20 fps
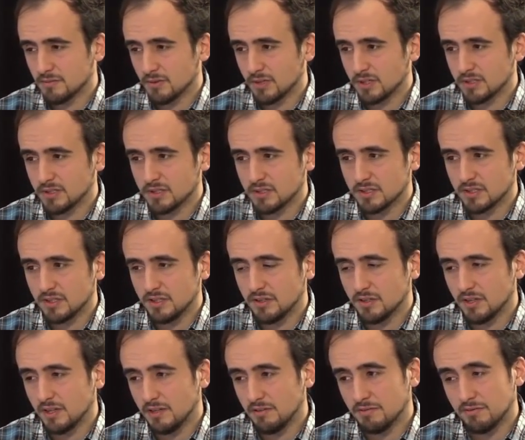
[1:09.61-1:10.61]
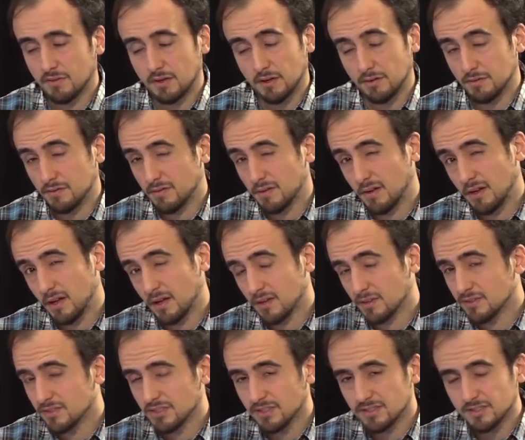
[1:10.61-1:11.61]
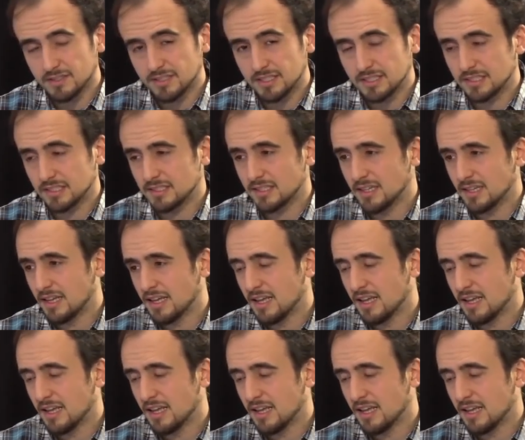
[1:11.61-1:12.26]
For instance, here e5. I consider this